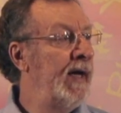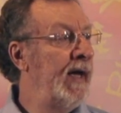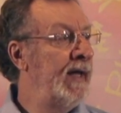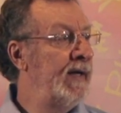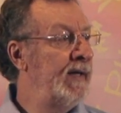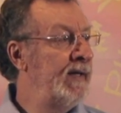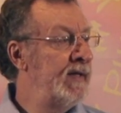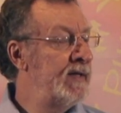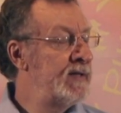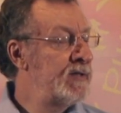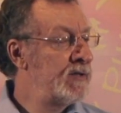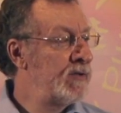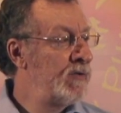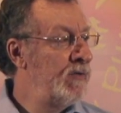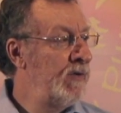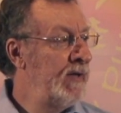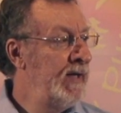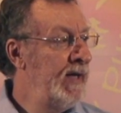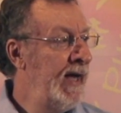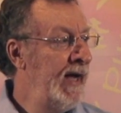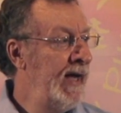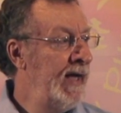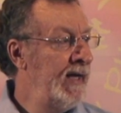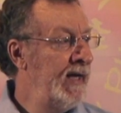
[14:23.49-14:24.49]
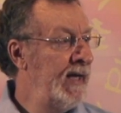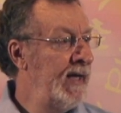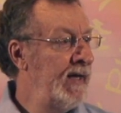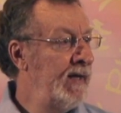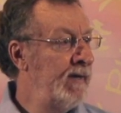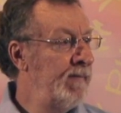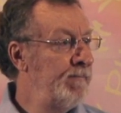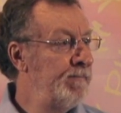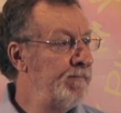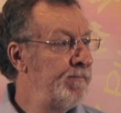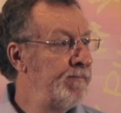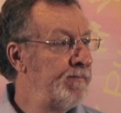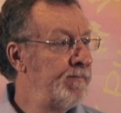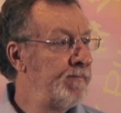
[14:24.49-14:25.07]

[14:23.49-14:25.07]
and discreating,